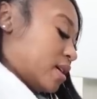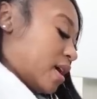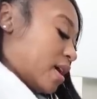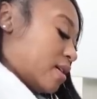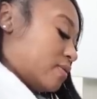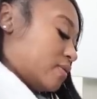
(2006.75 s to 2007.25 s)

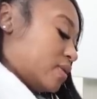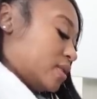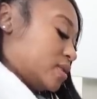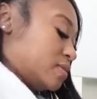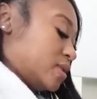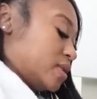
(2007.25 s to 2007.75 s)
half of
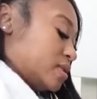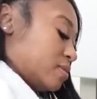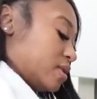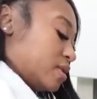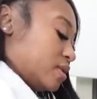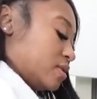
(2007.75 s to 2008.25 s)
this because I'm
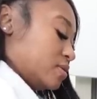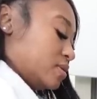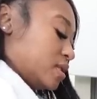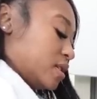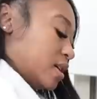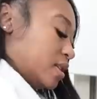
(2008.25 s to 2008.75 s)
gonna use
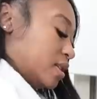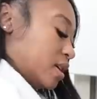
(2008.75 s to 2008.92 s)
it at